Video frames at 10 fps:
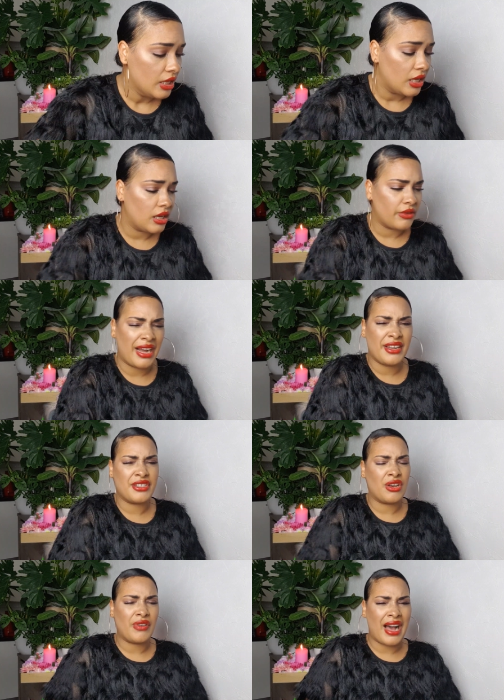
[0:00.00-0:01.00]
uh, higher
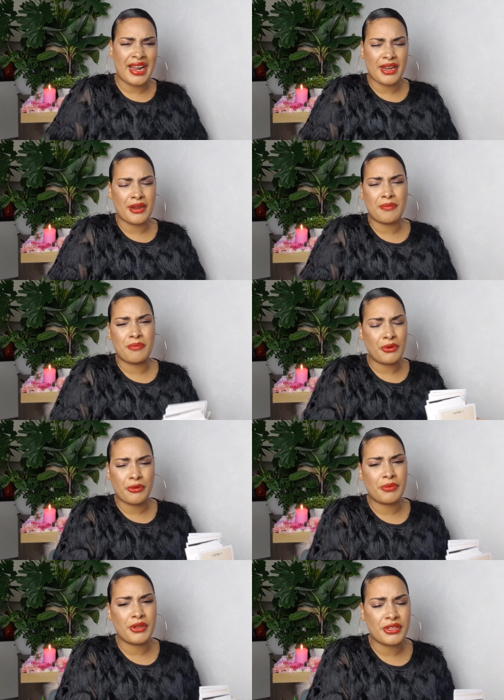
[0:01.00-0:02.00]
self, higher
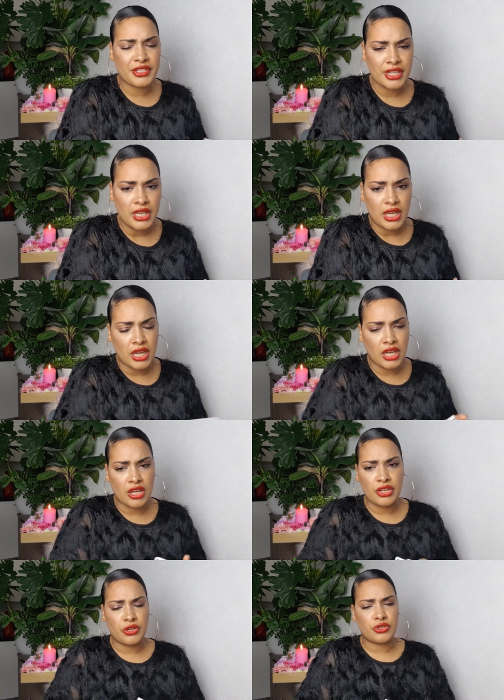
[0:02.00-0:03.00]
purpose,
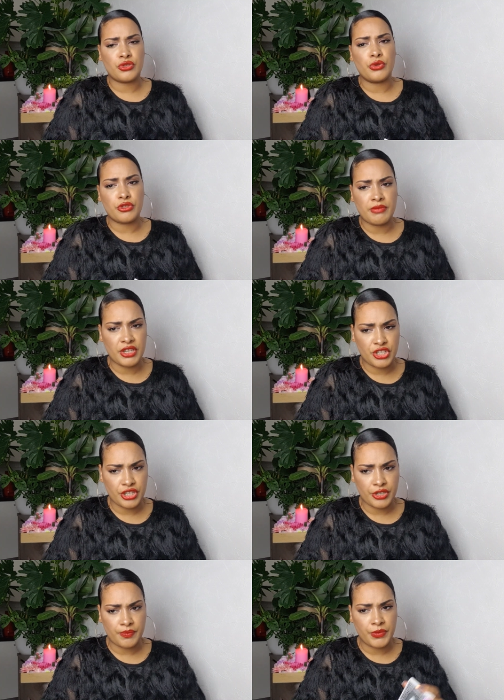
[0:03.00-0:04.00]
uh, your soul's
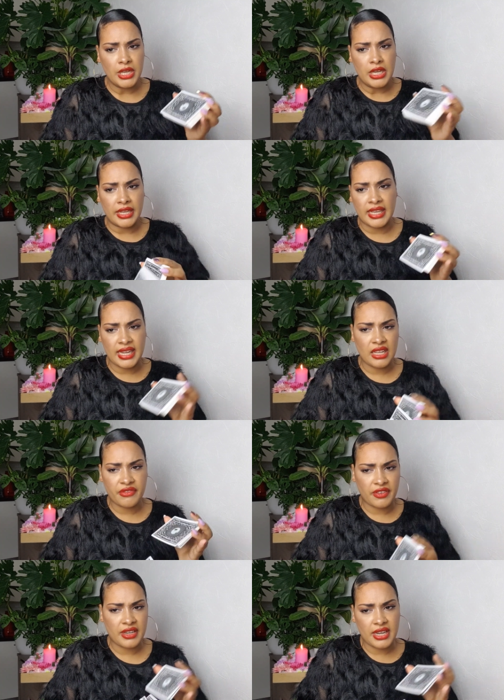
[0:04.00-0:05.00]
mission, gaining
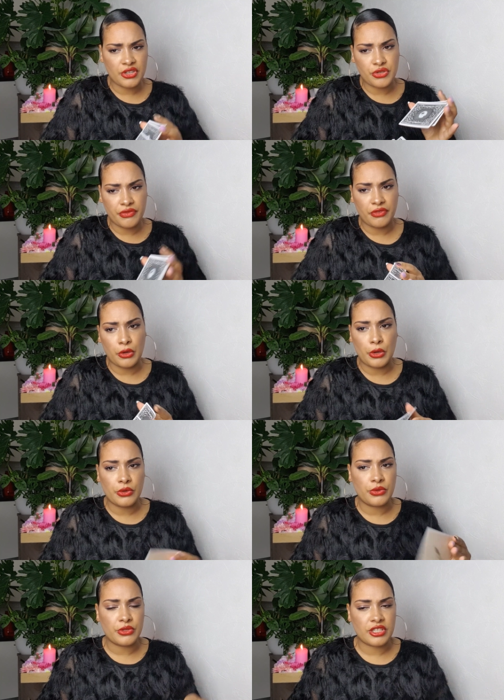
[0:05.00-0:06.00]
financial
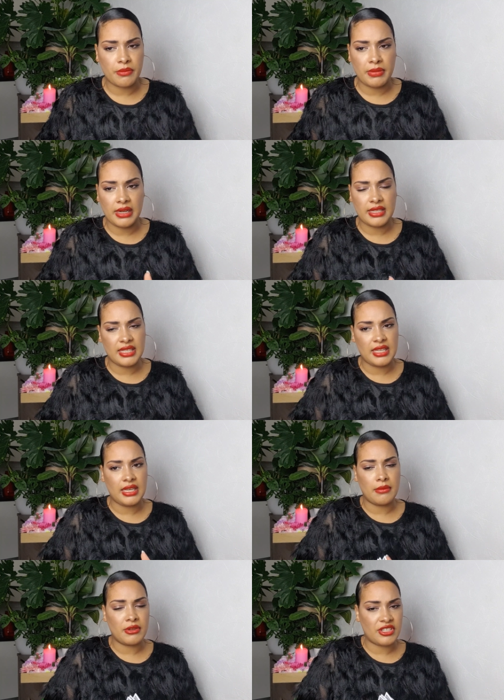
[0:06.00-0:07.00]
flow,
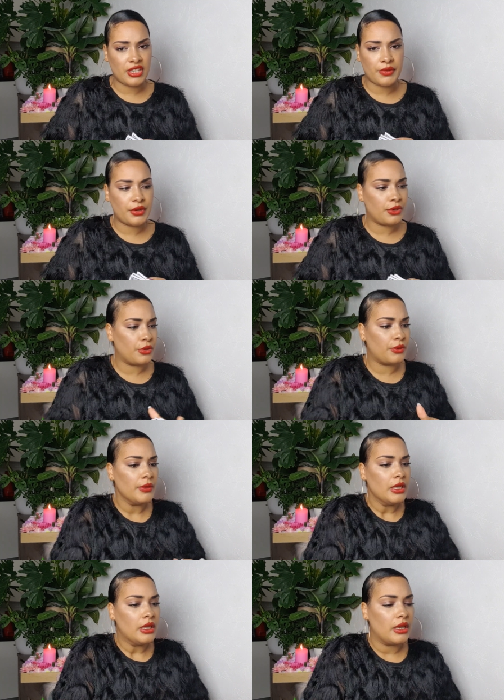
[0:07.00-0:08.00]
stability, material,
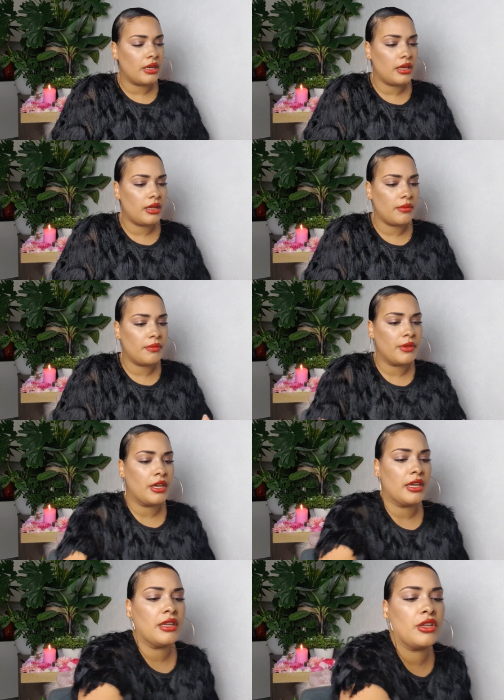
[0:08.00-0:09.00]
um,
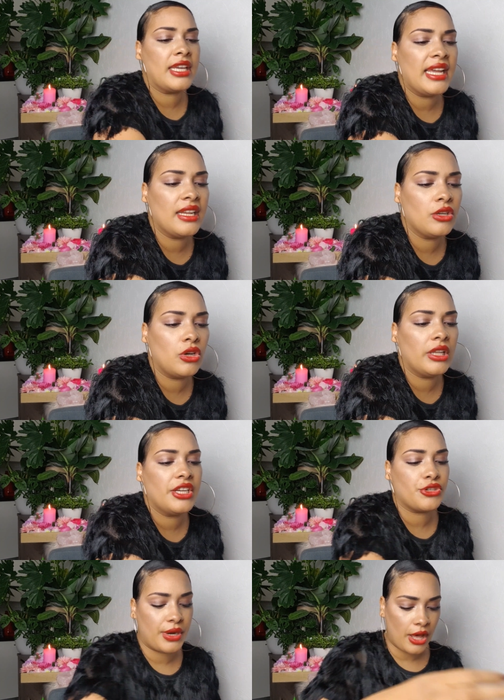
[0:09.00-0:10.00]
and gaining
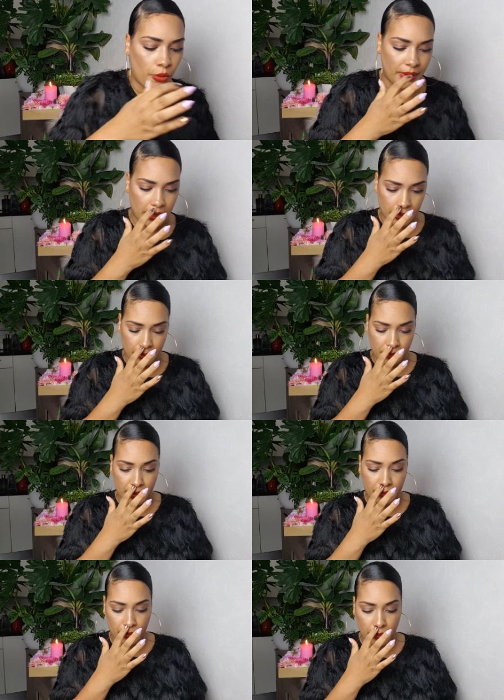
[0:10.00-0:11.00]
knowledge or helping other
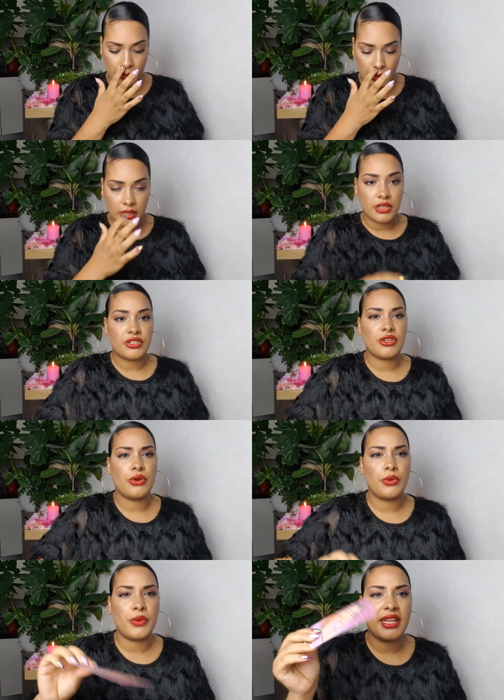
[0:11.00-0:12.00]
people.
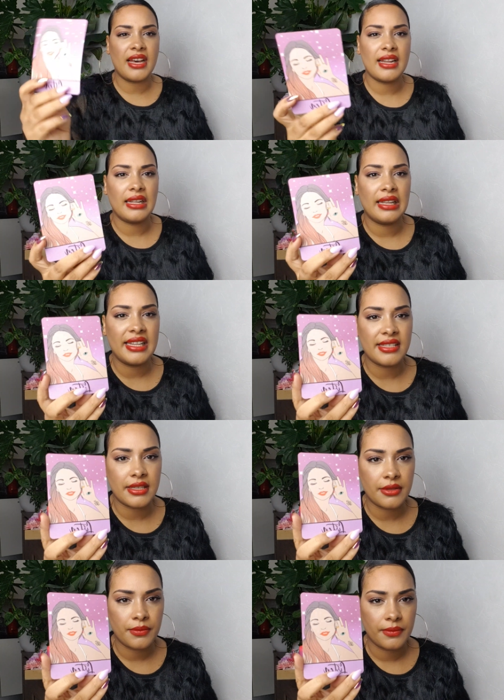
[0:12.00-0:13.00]
So we got
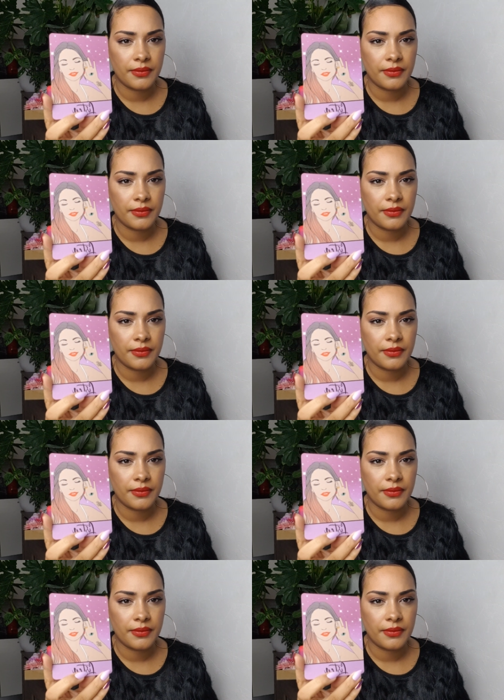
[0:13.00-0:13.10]
listen